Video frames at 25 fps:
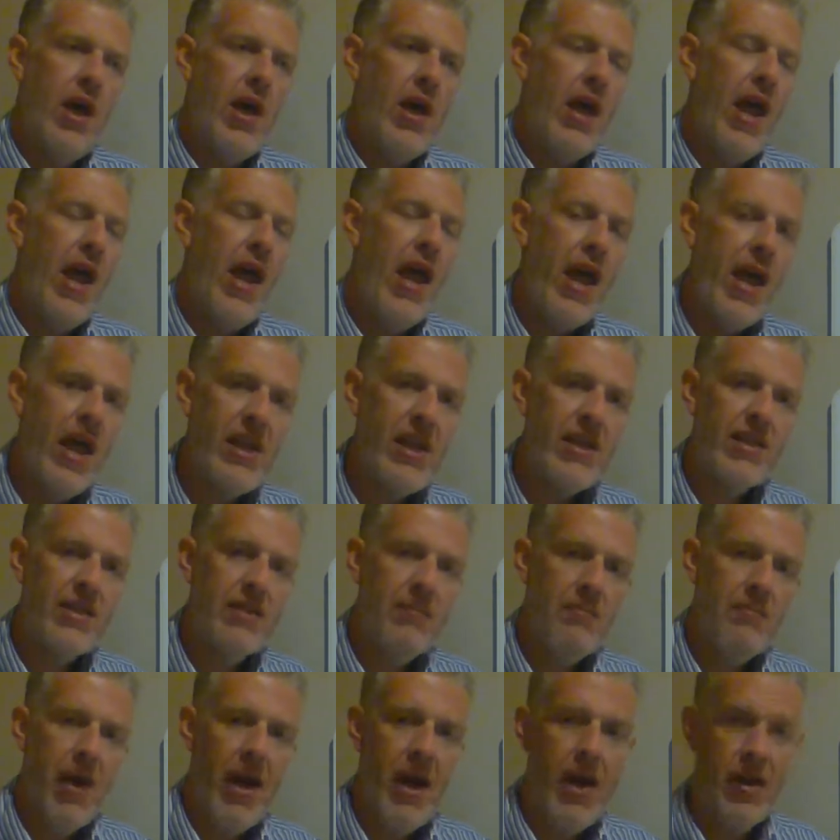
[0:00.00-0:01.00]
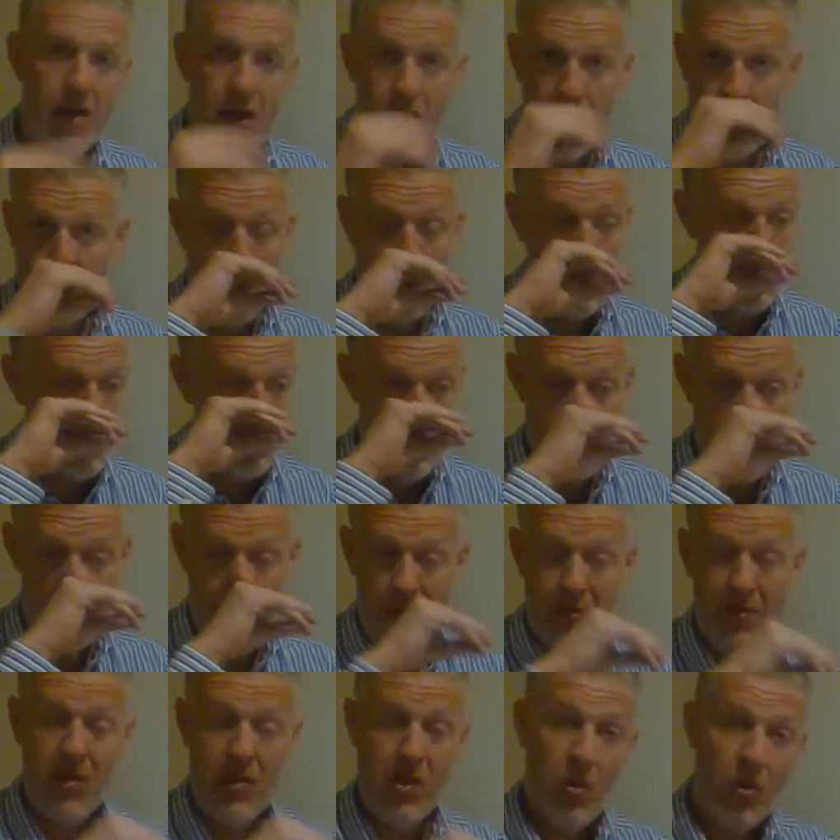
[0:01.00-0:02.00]
hates biological
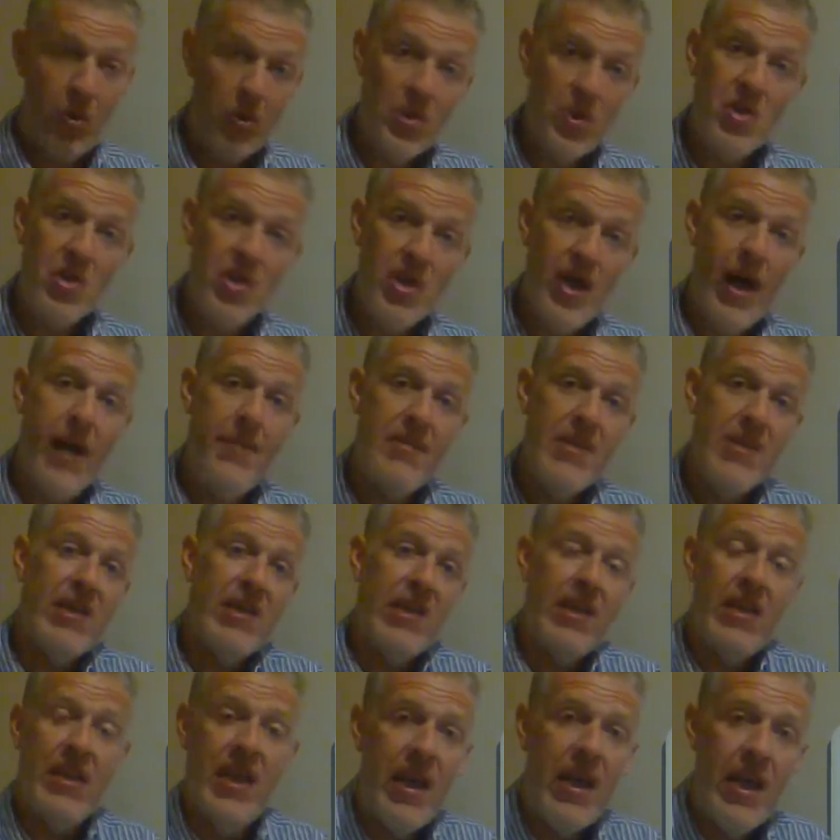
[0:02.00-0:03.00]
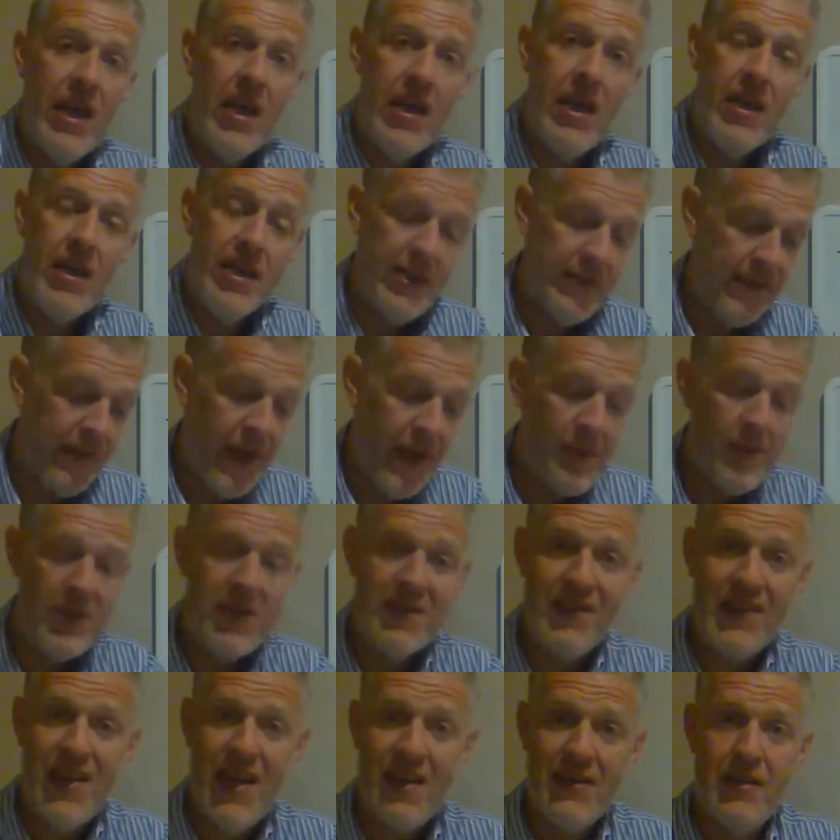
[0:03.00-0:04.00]
warfare, but the only job he can get, and his
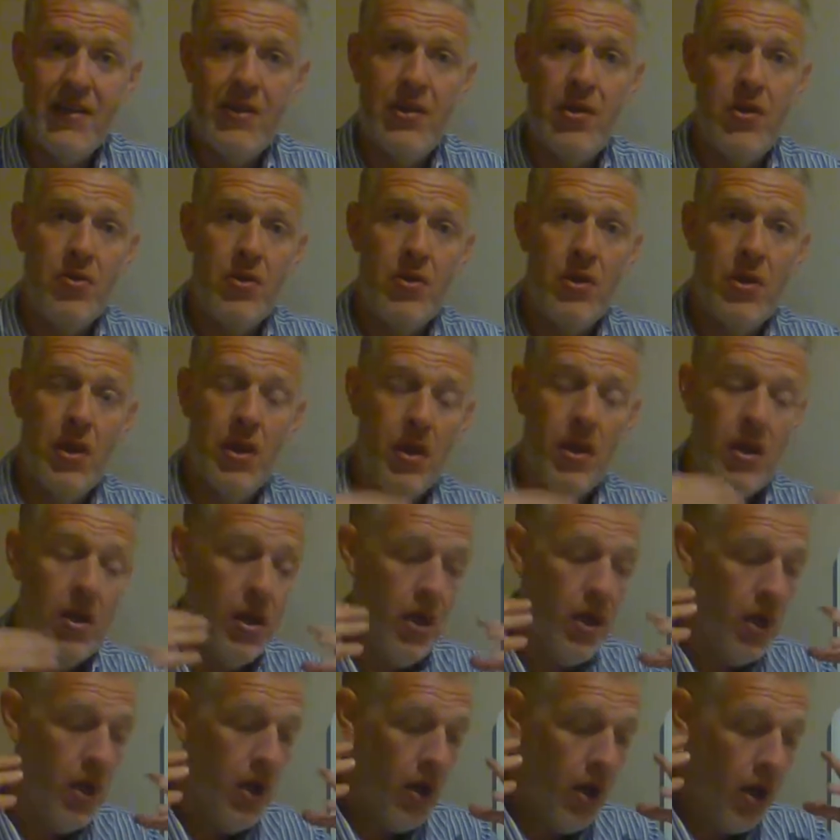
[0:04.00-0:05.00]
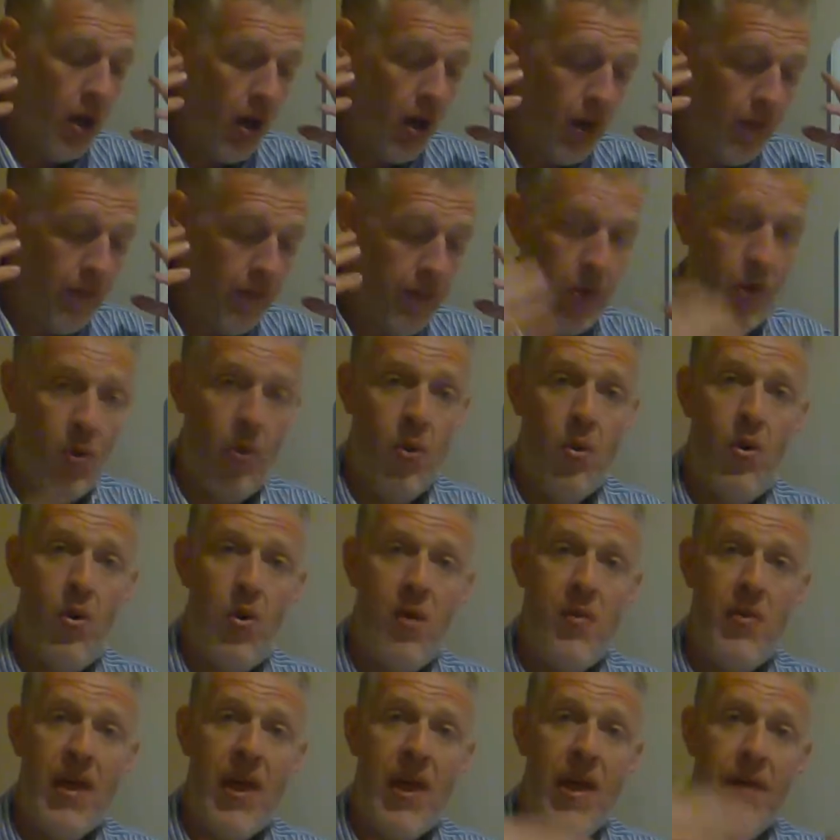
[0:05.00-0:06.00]
family's destitute. They're are
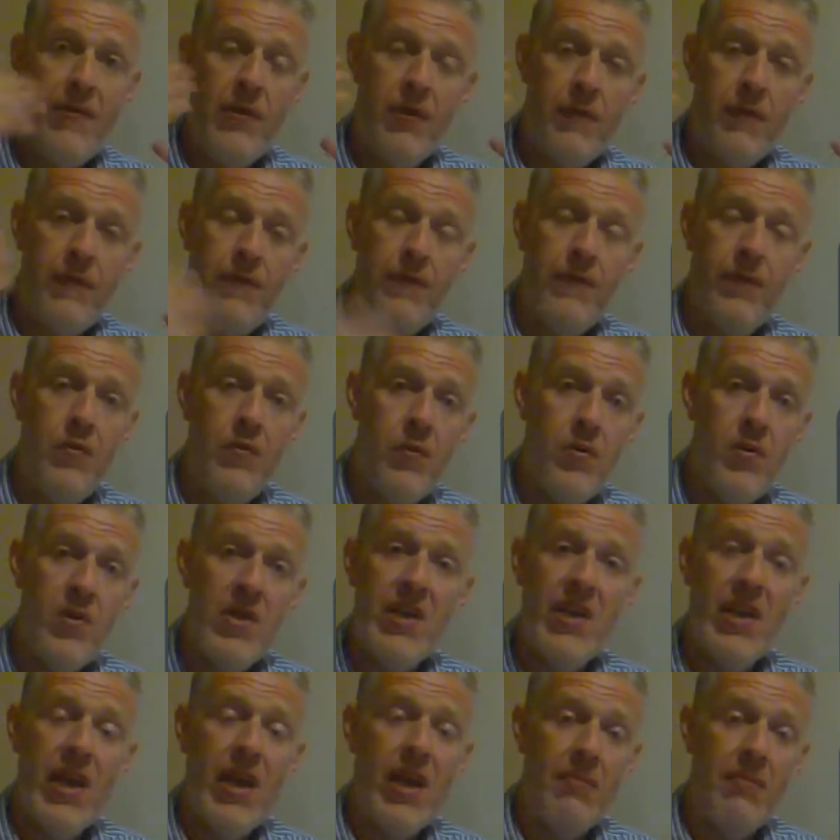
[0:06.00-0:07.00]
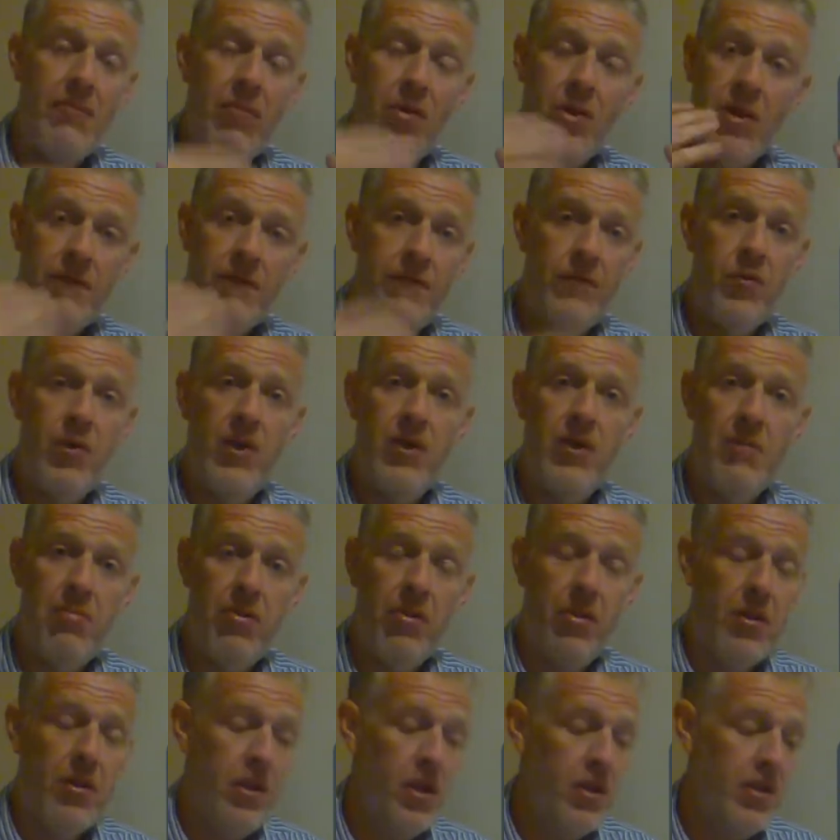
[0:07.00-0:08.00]
poor. They have no food. He can't put any food on the
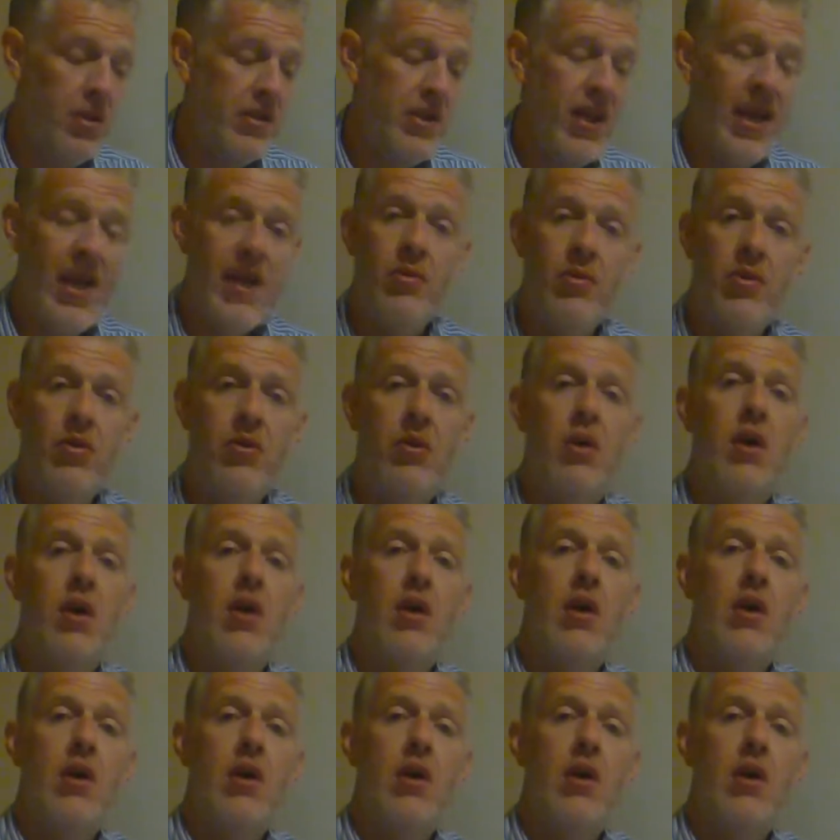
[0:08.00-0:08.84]
on the table.